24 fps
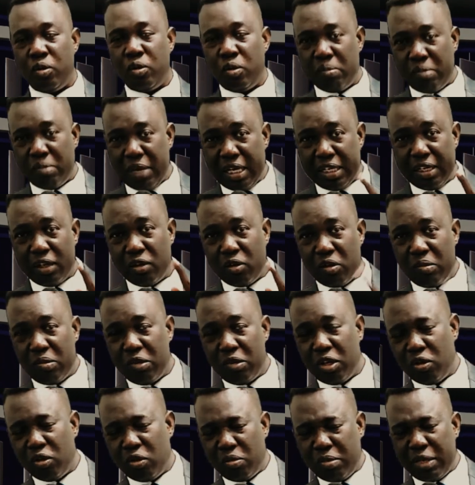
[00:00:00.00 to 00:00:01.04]
No matter, no,
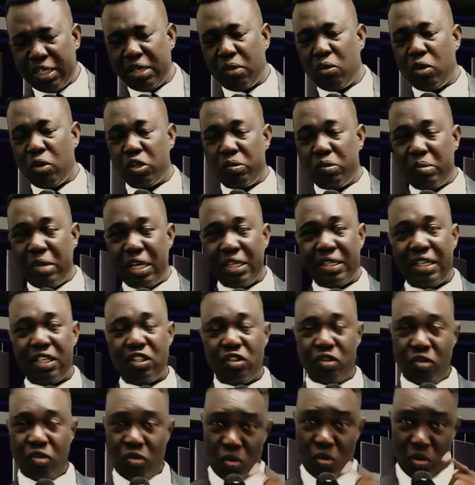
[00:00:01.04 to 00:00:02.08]
no matter what
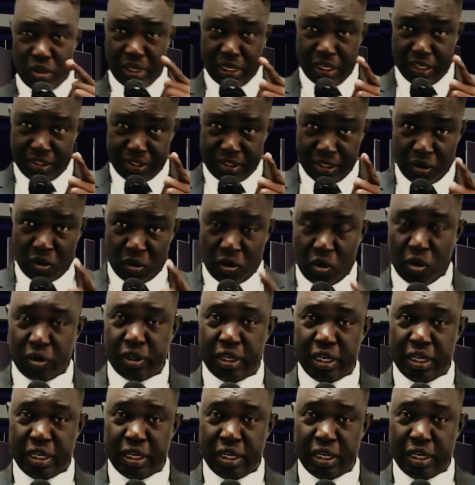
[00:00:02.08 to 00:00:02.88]
matters, know that the single